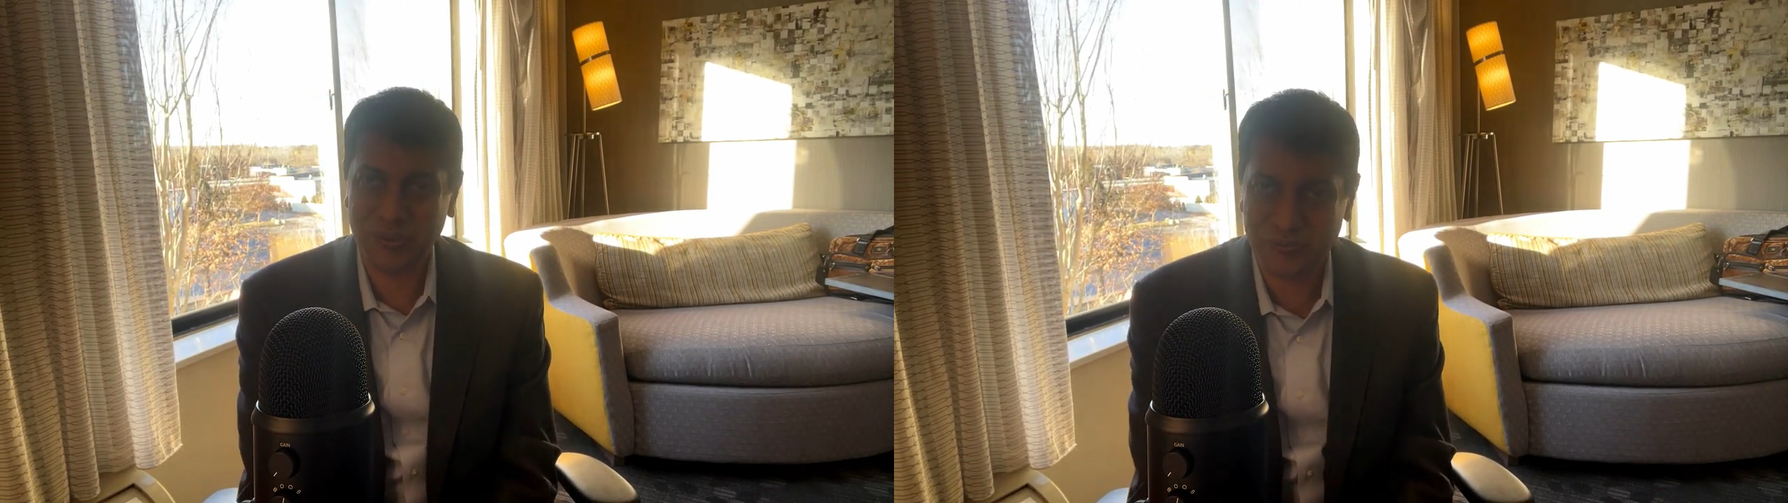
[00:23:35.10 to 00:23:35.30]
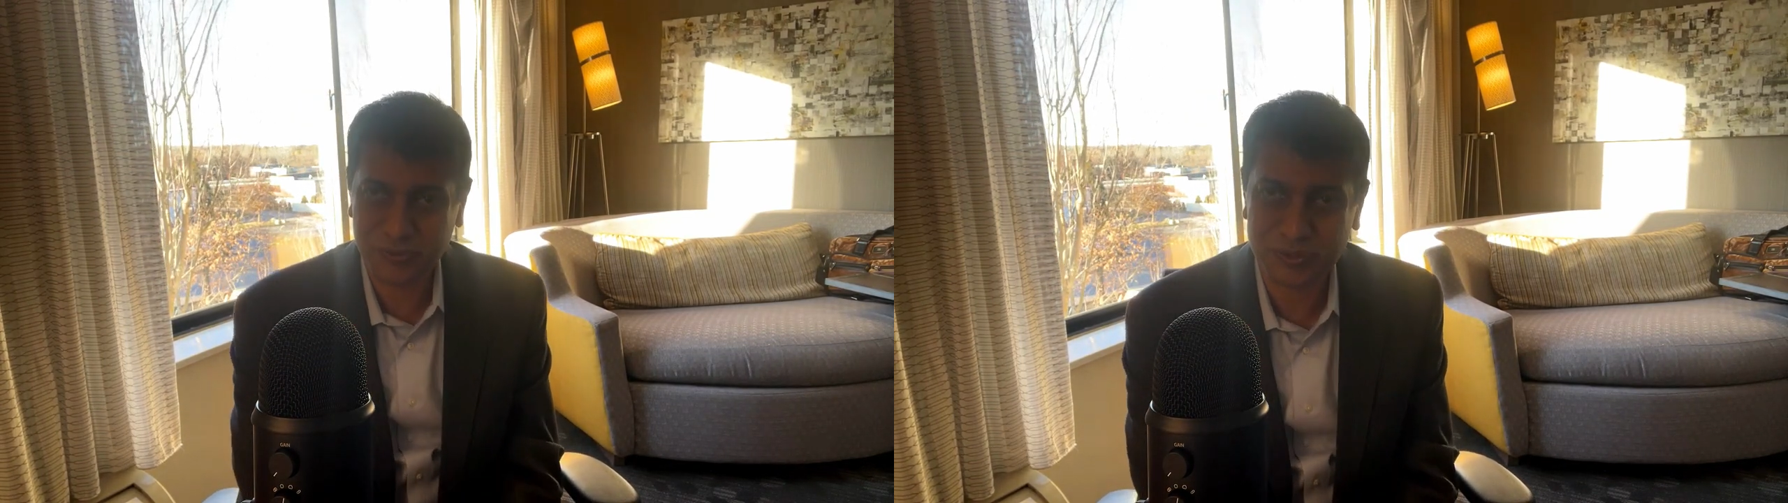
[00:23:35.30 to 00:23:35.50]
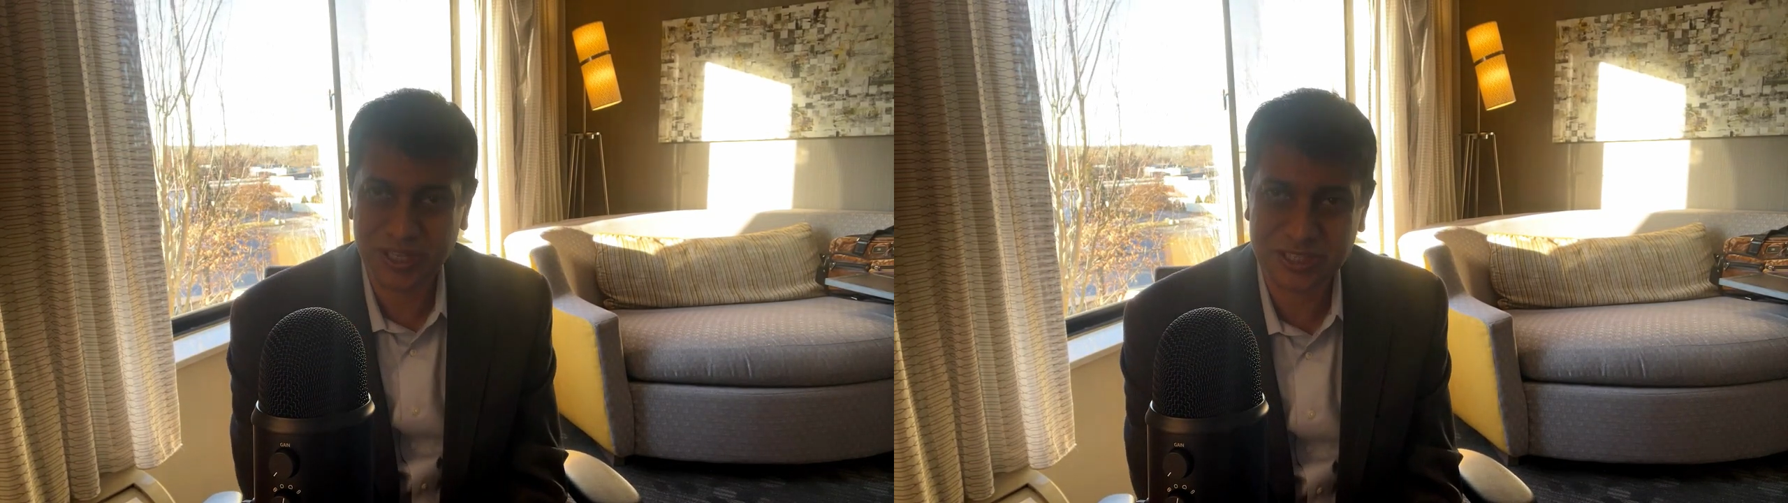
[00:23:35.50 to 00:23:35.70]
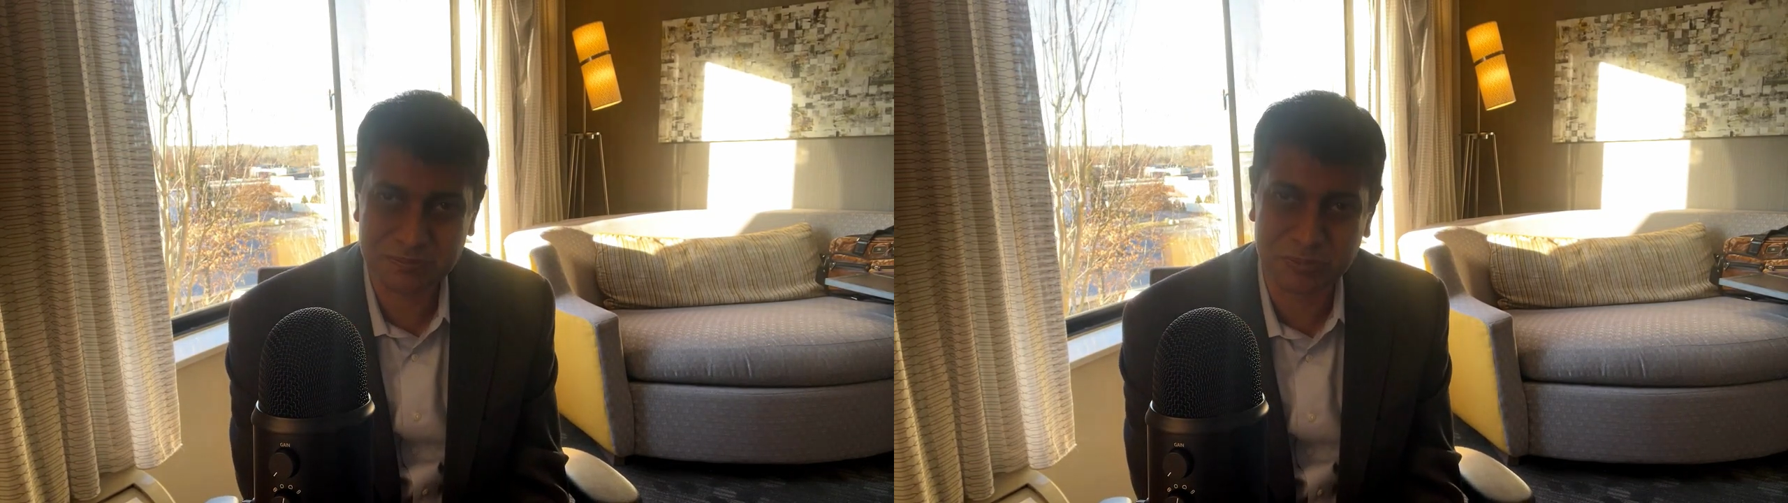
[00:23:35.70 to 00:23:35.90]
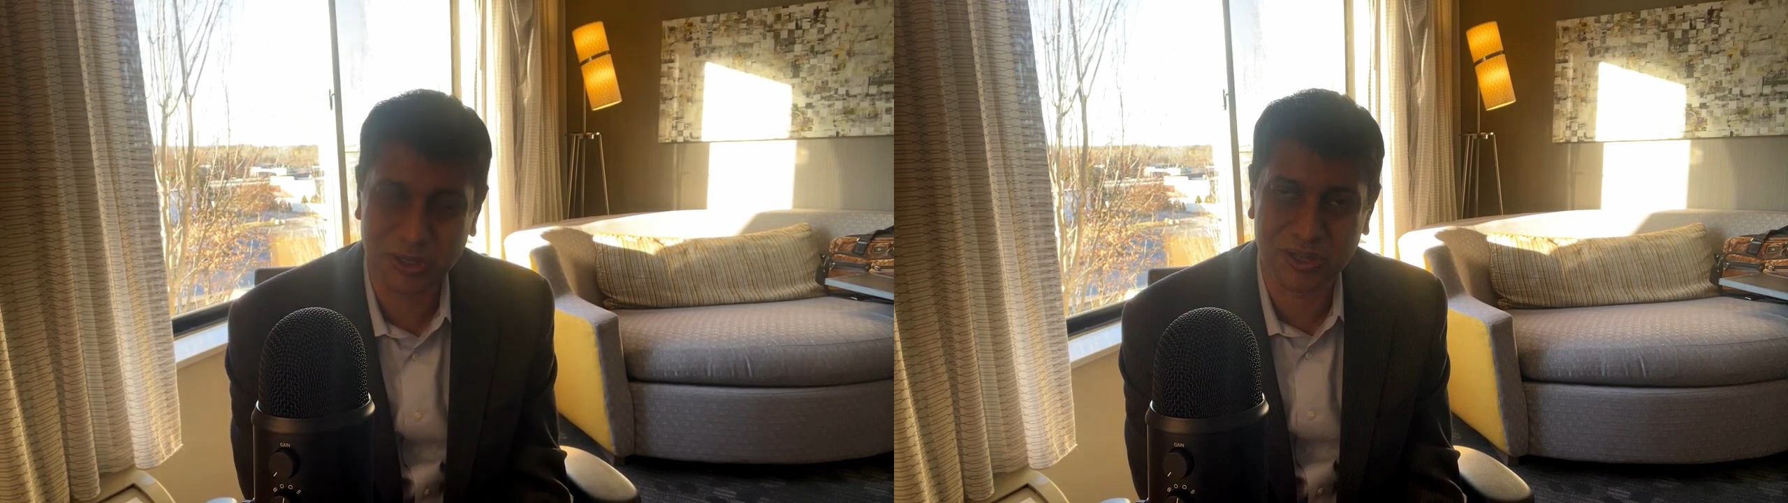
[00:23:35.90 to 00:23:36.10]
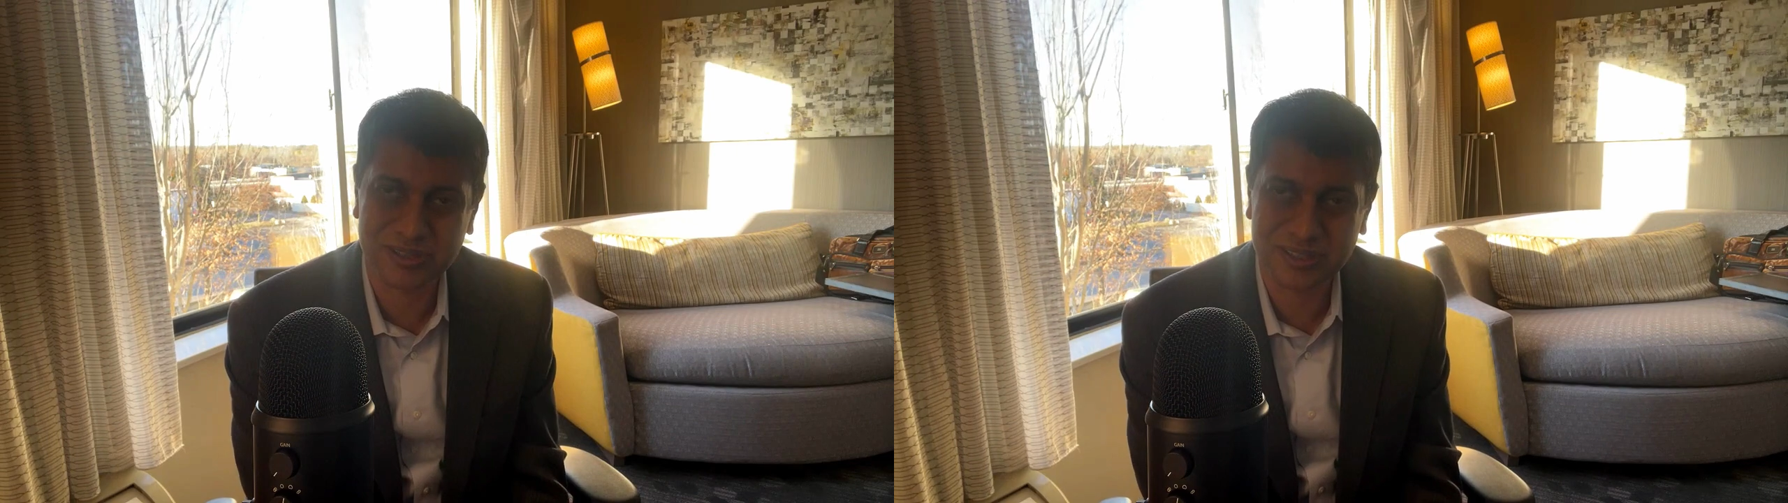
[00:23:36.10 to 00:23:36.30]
few things beyond